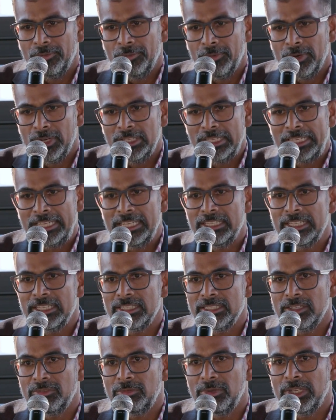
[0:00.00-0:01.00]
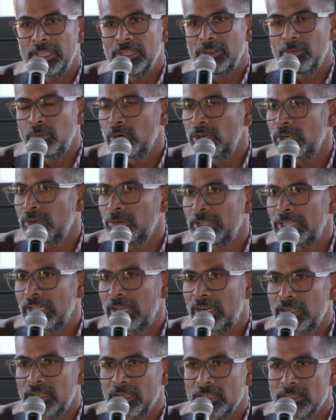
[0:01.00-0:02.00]
one of the key things that we work with
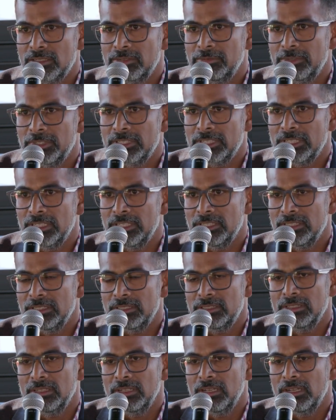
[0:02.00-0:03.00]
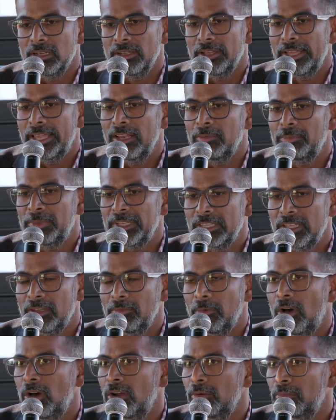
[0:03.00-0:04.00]
our customers is helping
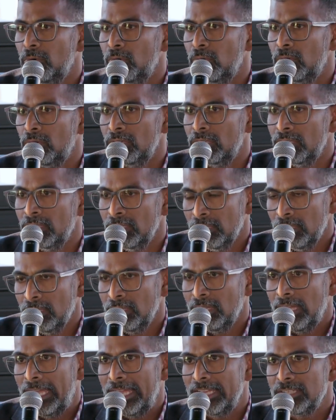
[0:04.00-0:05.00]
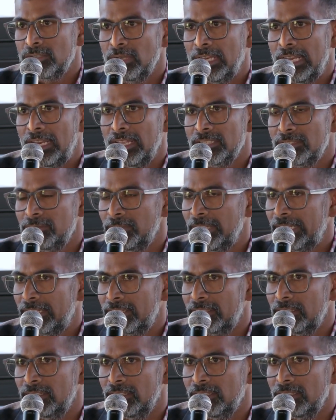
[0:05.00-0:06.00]
them onboard as well as make
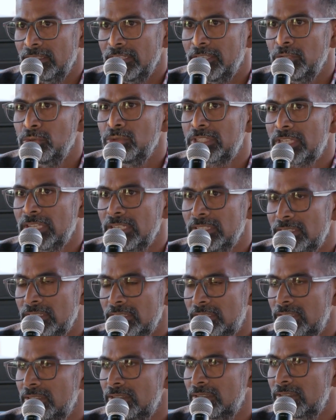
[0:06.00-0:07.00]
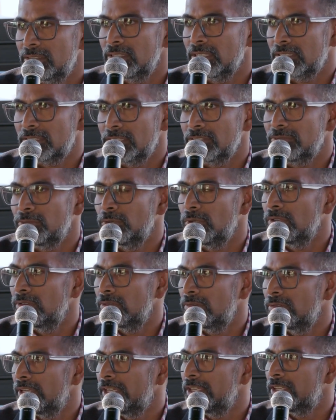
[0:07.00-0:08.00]
the use cases
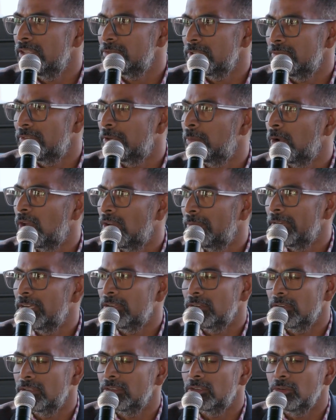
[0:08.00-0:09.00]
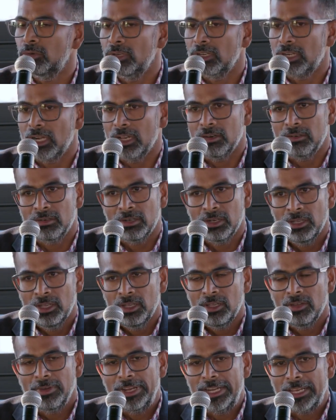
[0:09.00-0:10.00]
successful in terms of deployment on Google Cloud
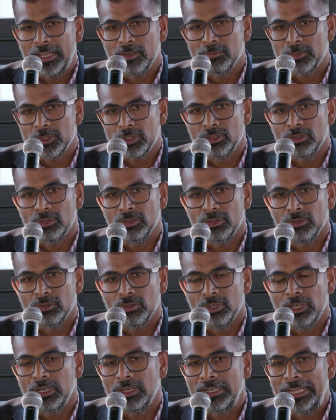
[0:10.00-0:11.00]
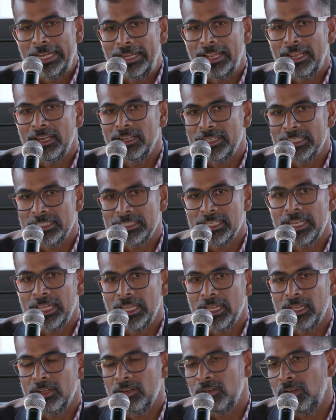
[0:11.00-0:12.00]
when it comes to data analytics and
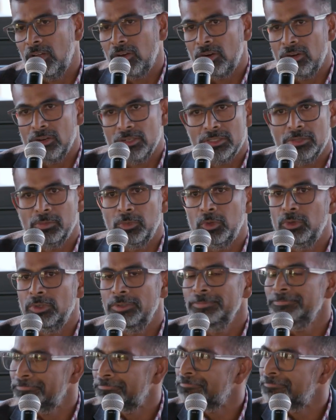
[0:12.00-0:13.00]
AI across the board.